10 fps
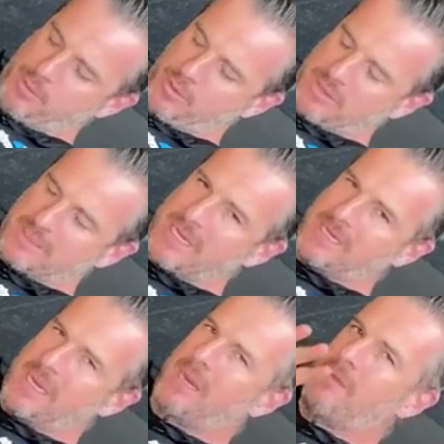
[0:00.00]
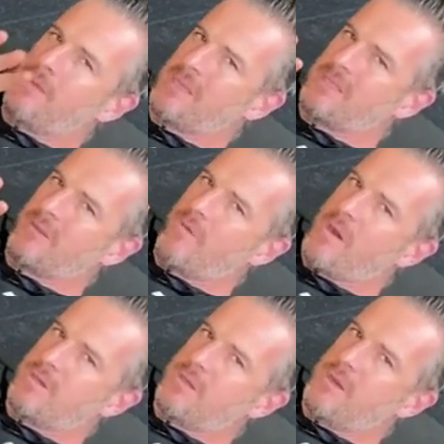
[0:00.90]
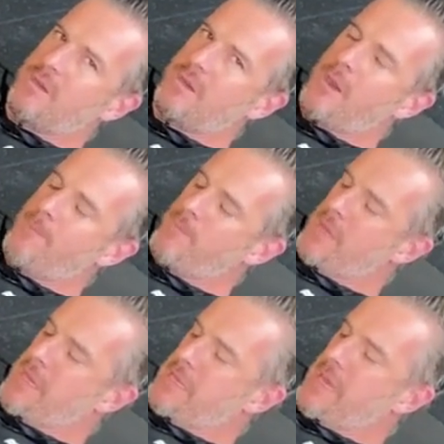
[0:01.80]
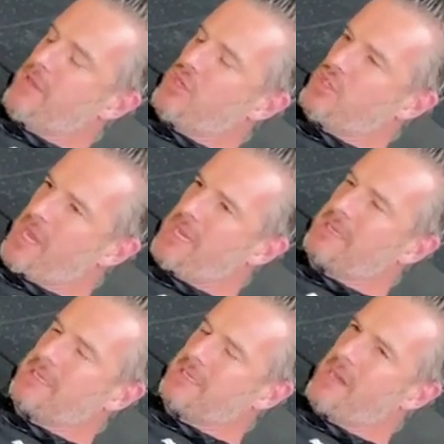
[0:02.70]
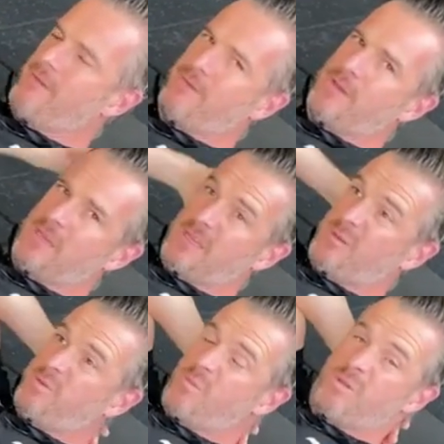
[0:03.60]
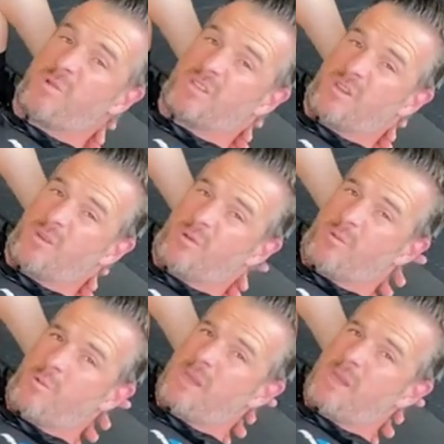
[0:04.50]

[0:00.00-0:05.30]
pushes down your hand, that's as far as you're going to go. Now, the shaking stuff is probably because you've got a bit of